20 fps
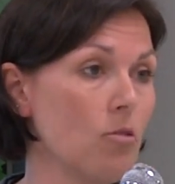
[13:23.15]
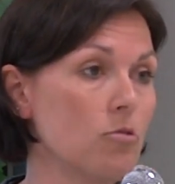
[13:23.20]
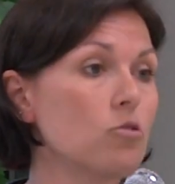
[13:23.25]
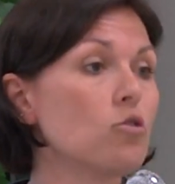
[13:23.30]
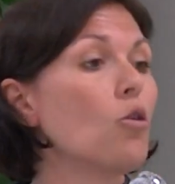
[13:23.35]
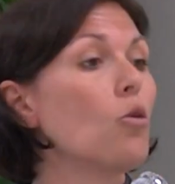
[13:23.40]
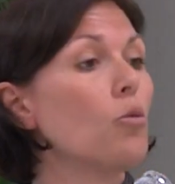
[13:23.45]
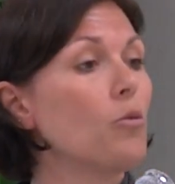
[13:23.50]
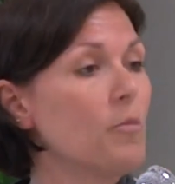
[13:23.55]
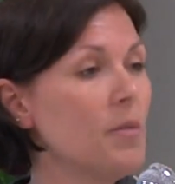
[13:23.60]

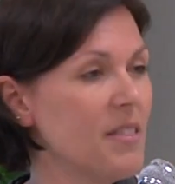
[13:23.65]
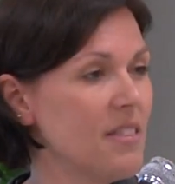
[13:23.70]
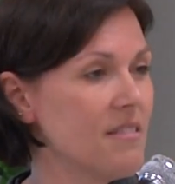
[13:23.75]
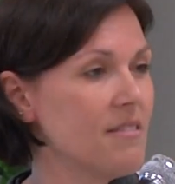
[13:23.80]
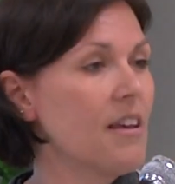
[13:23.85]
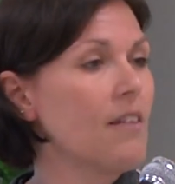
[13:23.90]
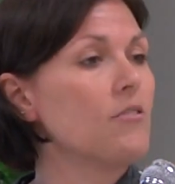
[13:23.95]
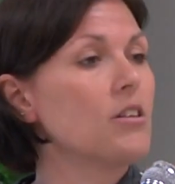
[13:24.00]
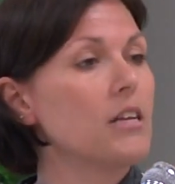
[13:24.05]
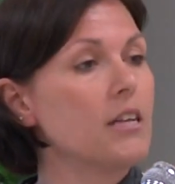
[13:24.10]
so it would be the
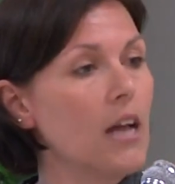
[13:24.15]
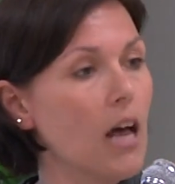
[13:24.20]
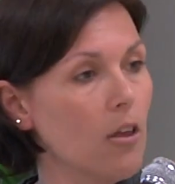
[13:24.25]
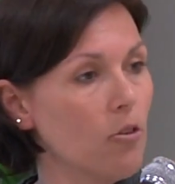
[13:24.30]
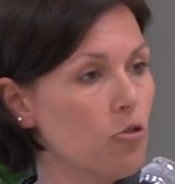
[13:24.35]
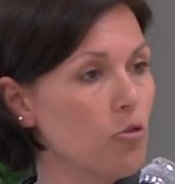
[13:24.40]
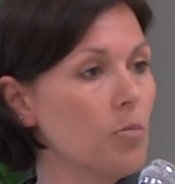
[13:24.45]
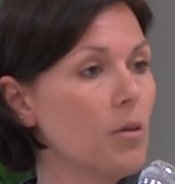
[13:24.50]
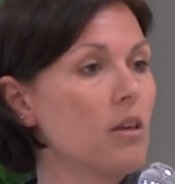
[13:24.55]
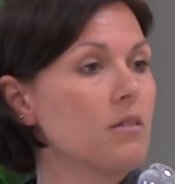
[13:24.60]

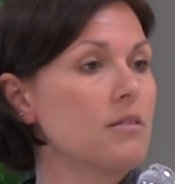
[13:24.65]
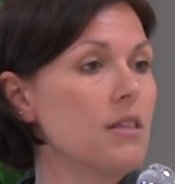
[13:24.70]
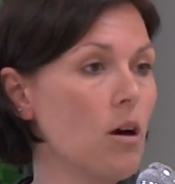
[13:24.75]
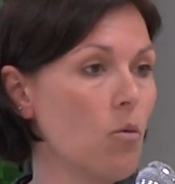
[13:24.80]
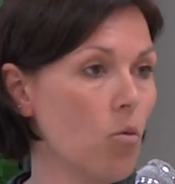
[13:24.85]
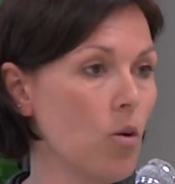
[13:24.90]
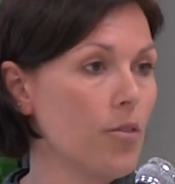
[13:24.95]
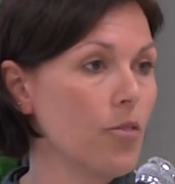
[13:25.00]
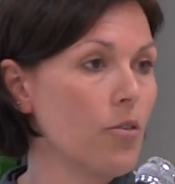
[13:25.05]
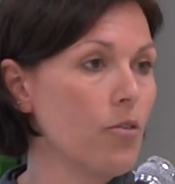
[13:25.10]
$70 plus that
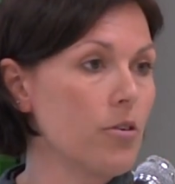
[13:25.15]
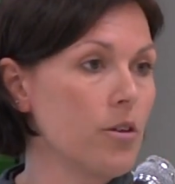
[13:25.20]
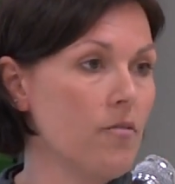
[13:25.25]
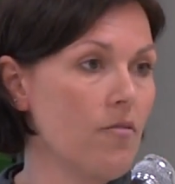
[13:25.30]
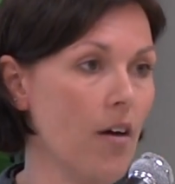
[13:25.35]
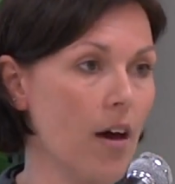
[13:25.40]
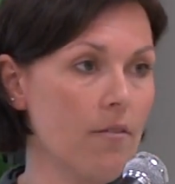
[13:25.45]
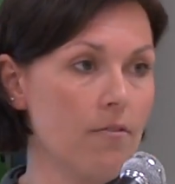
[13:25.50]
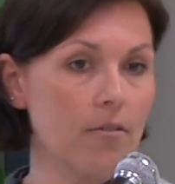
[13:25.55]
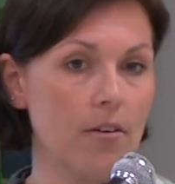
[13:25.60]

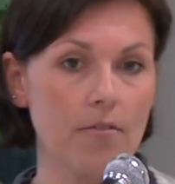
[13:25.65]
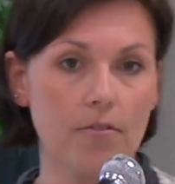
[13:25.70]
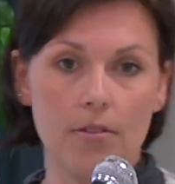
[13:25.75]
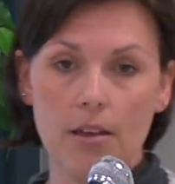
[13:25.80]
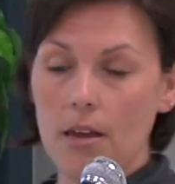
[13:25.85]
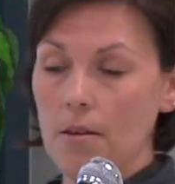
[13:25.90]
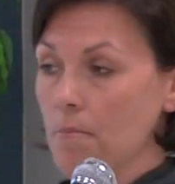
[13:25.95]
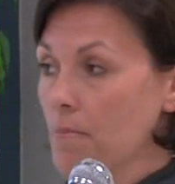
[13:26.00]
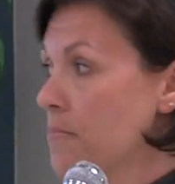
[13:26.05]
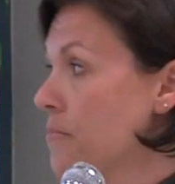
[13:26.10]

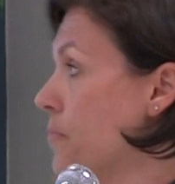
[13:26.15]
$135.50.